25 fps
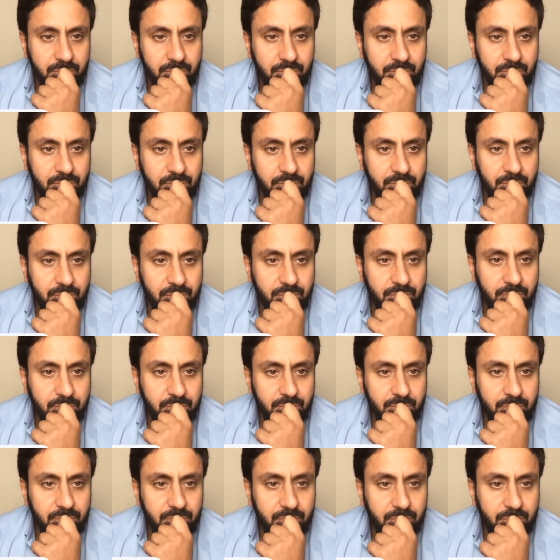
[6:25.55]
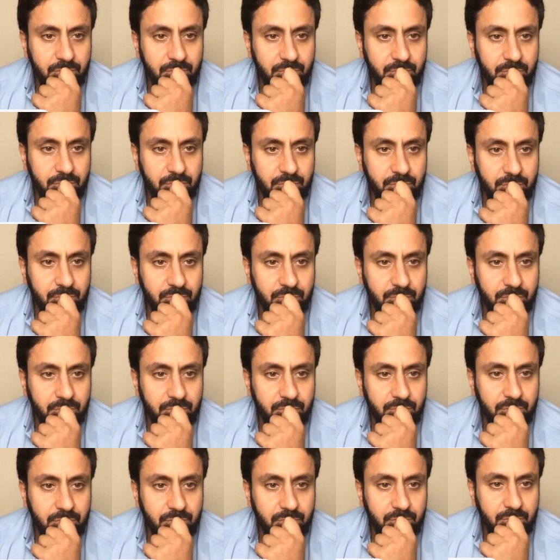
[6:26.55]

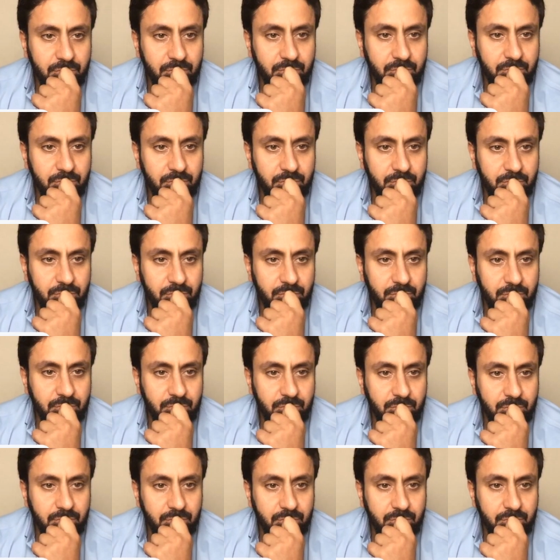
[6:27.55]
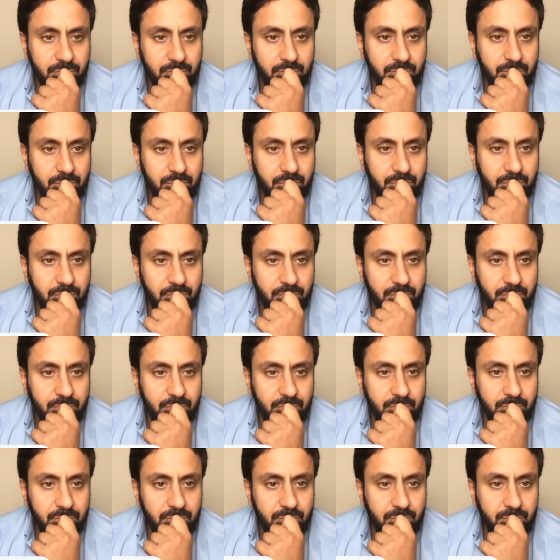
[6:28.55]
This person isn't speaking.